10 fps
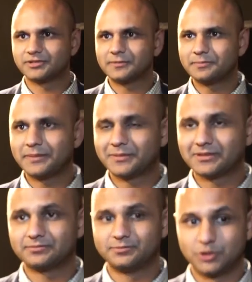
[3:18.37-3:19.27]
Some
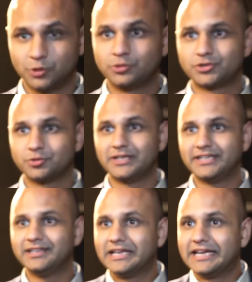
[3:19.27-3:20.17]
people do
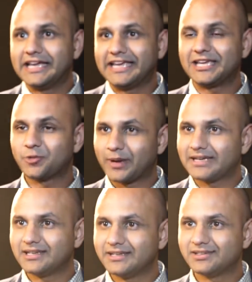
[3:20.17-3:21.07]
truly
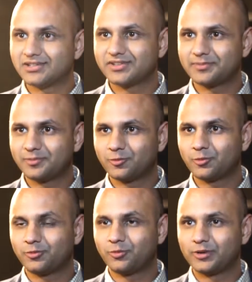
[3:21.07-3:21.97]
equate leadership
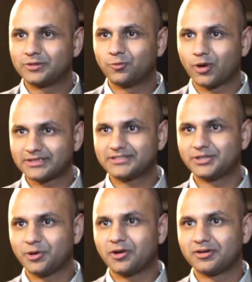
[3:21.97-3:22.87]
with what's
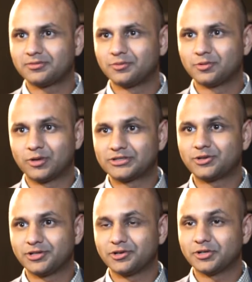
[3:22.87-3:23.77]

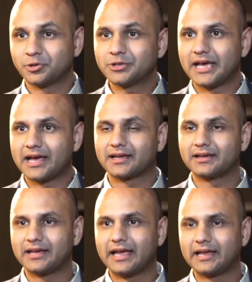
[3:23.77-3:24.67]
on your door tag,
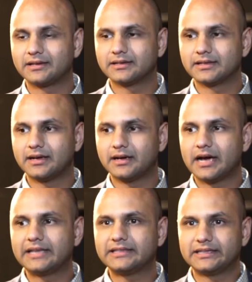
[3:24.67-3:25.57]
and
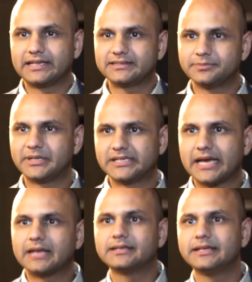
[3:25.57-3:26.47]
I think that's a
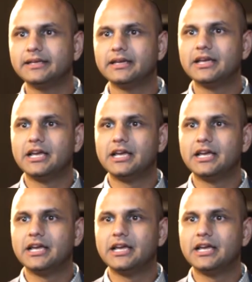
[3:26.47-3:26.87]
mentality